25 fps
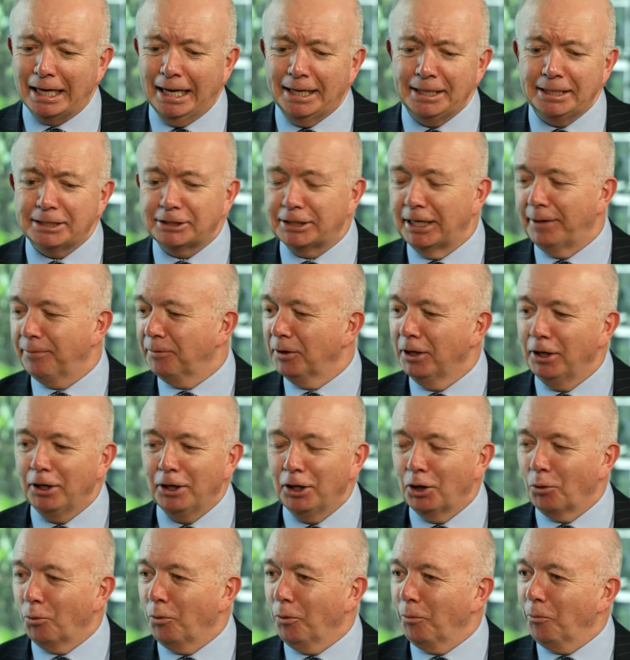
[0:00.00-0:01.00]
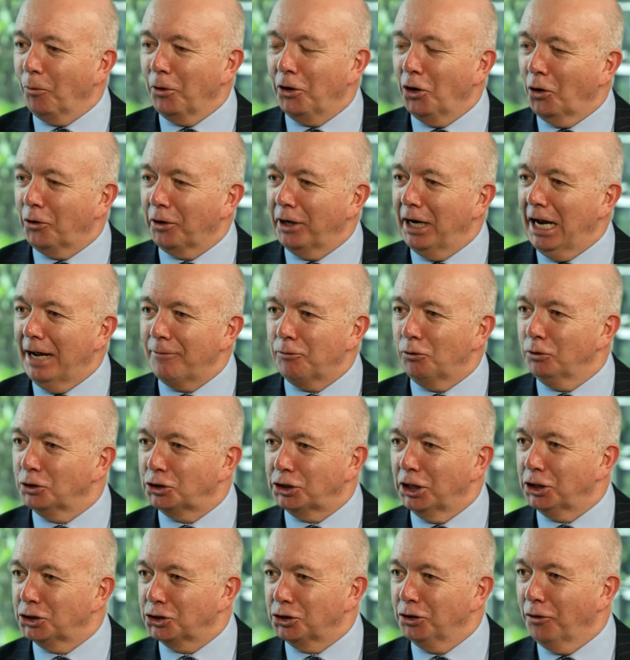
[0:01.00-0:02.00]
and he said, we're not going to have a
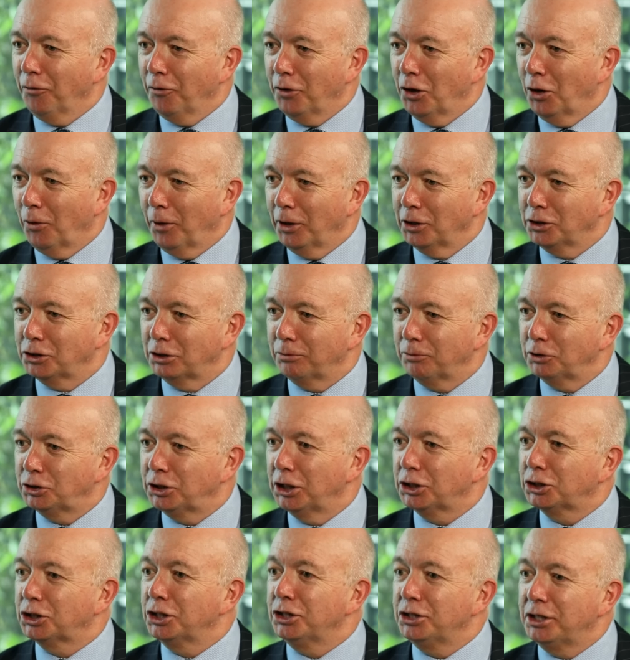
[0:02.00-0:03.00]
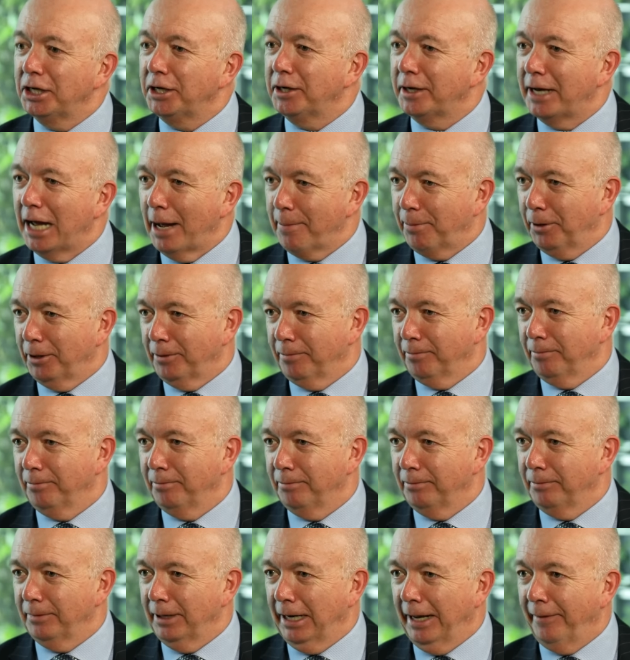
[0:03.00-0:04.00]
recession in the US. The recession didn't happen,
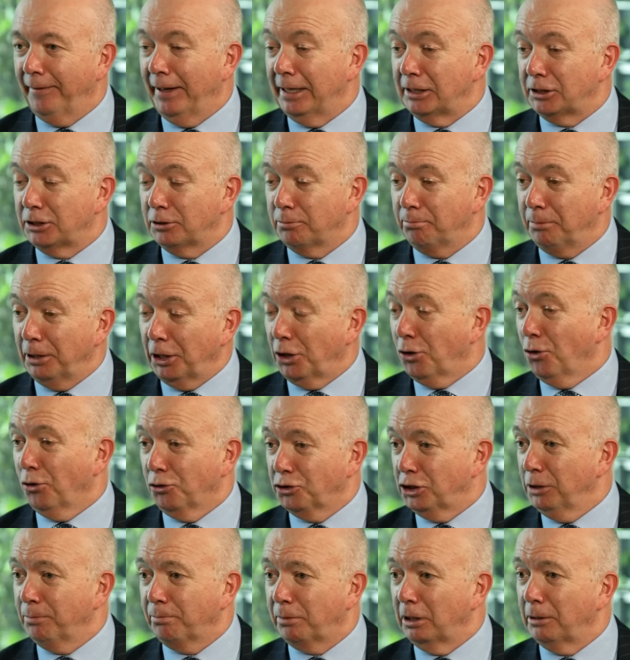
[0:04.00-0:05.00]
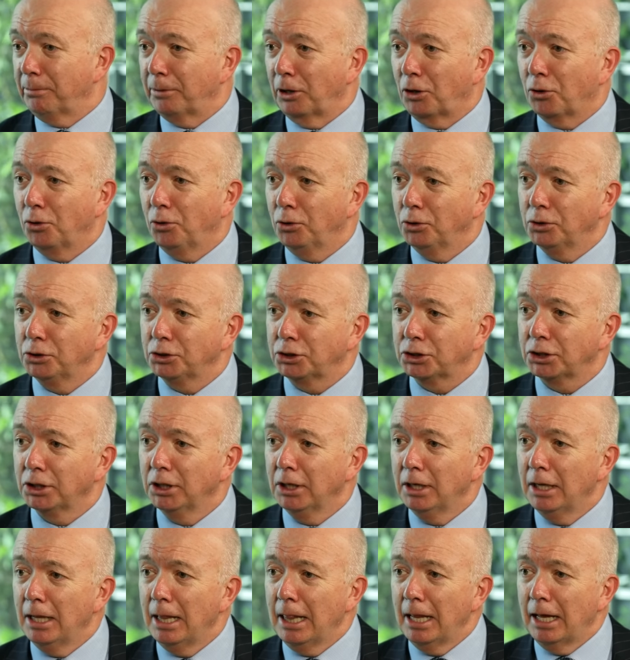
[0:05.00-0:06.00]
and that's simply because
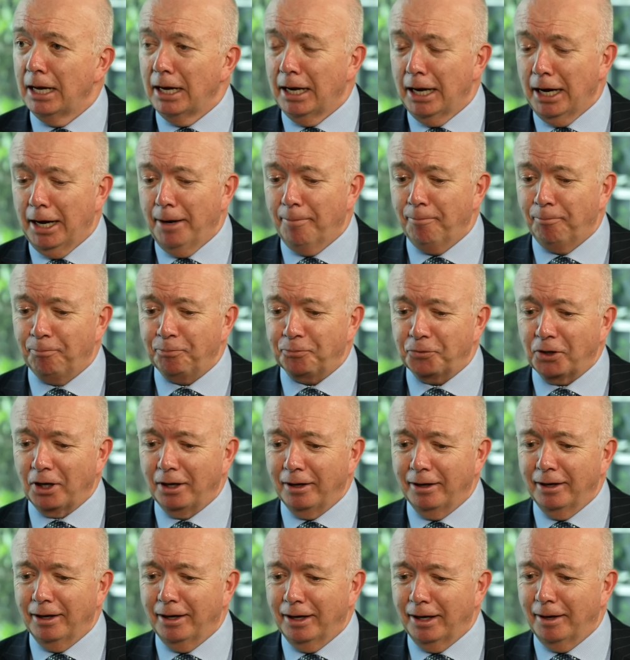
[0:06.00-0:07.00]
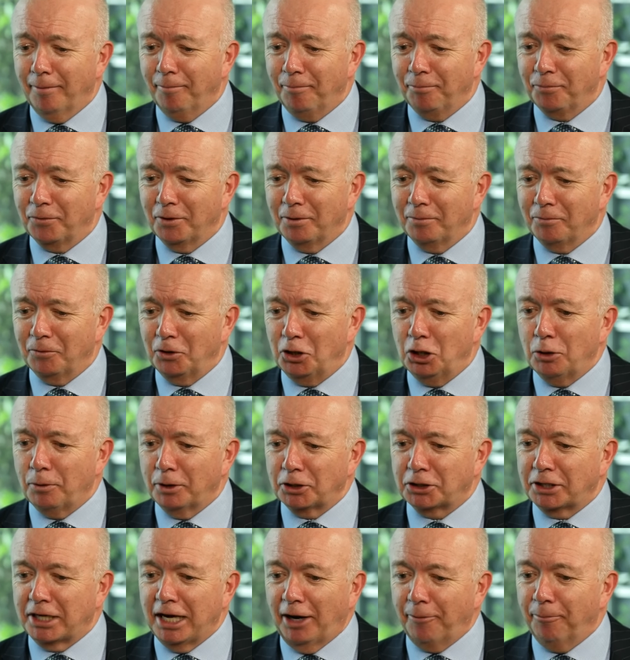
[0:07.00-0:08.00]
the
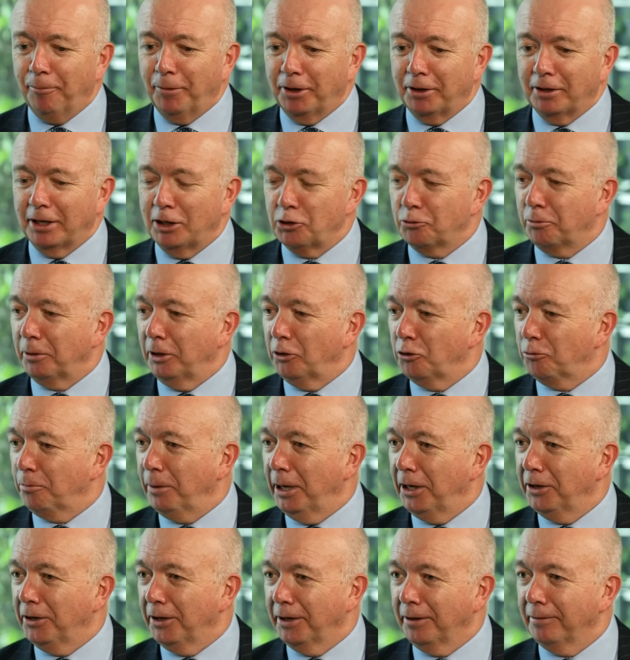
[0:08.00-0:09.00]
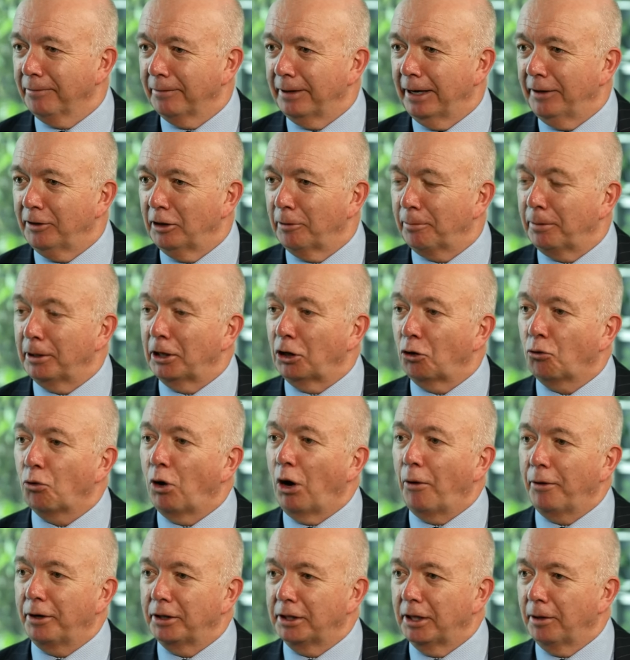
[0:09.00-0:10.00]
US government has been spending and they've been
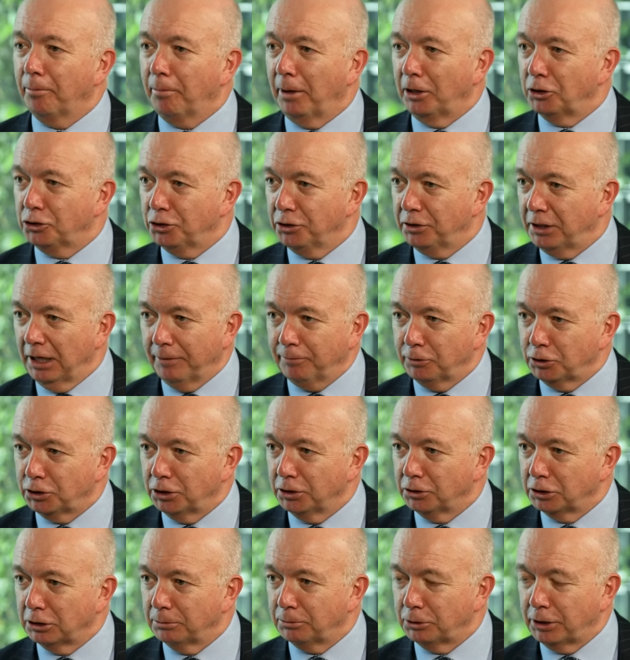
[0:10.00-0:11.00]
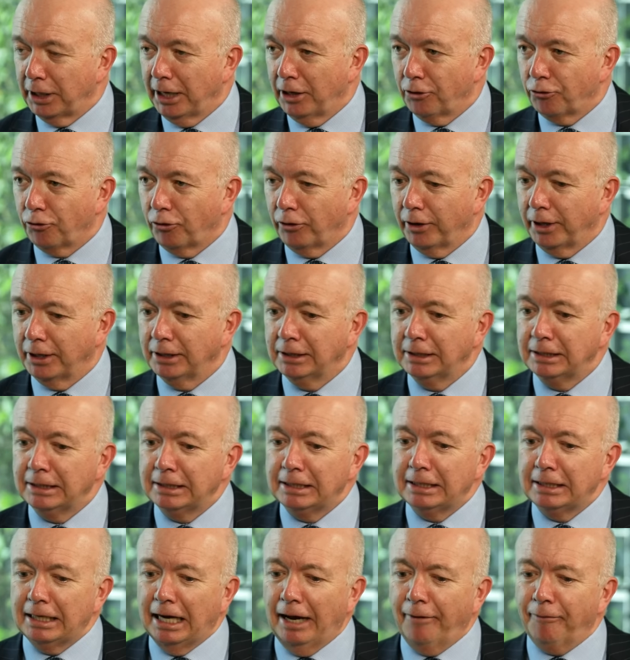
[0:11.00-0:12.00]
growing their budget deficit substantially.
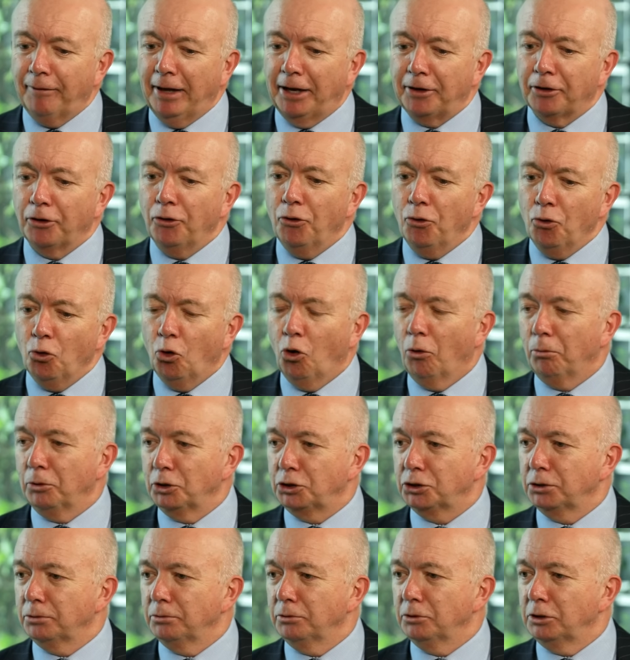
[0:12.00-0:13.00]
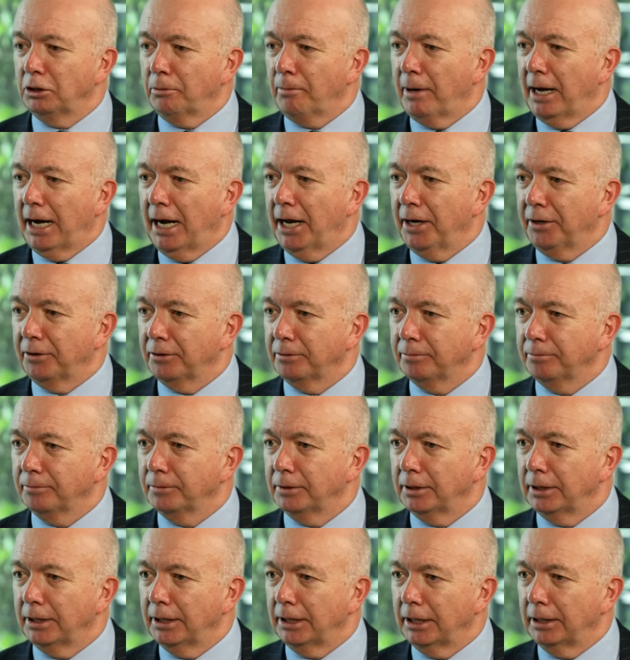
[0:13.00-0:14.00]
And that enormous demand
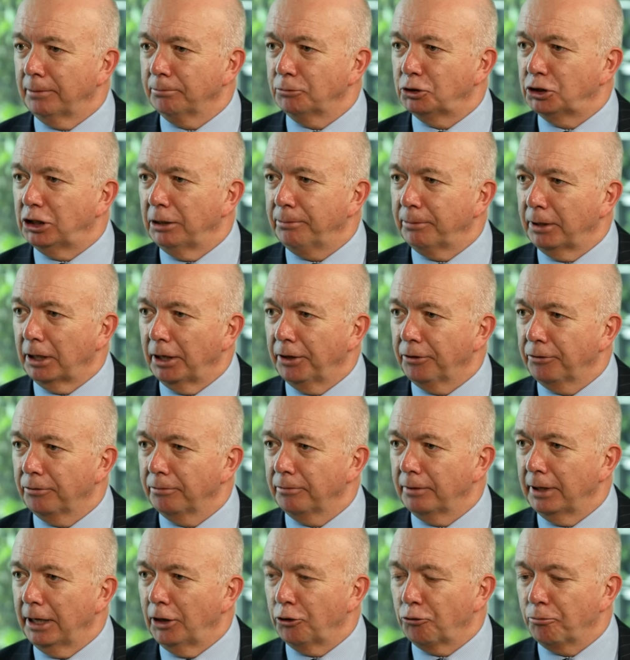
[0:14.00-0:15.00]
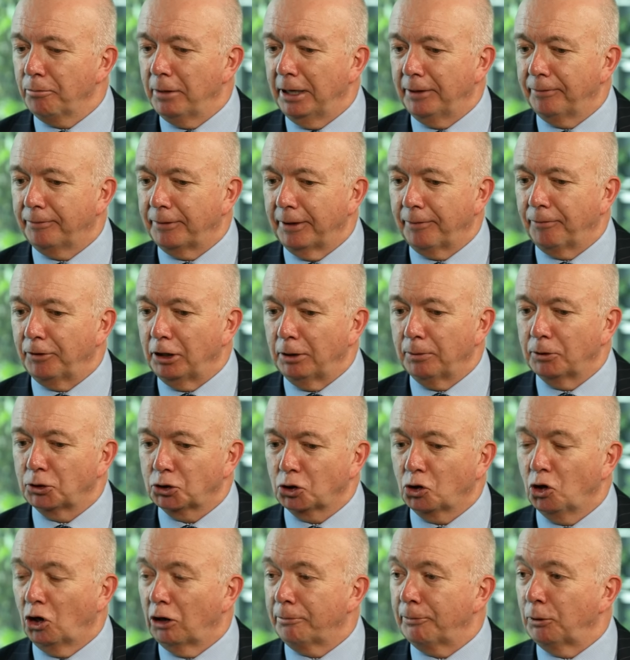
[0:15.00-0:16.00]
stimulant has meant that the
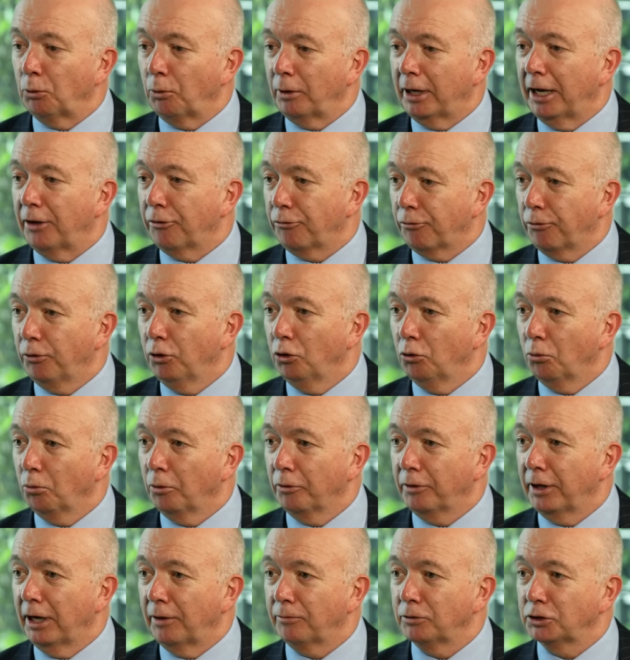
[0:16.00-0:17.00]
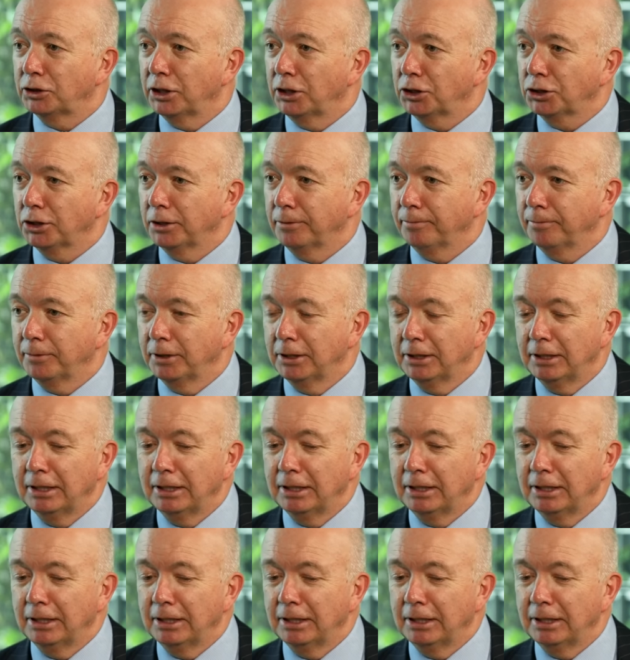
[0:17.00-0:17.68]
US economy will get through without recession.